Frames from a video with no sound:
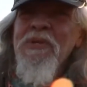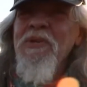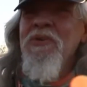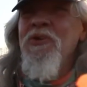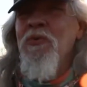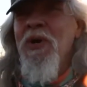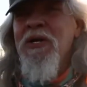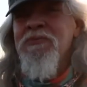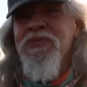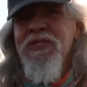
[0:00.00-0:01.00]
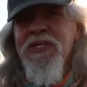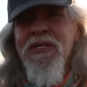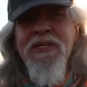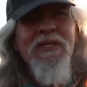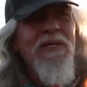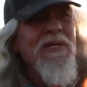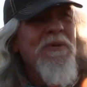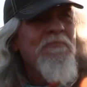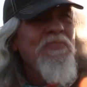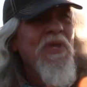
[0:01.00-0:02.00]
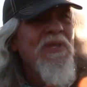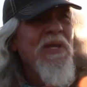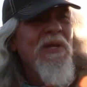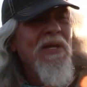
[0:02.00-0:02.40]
you're gonna make them sit, and then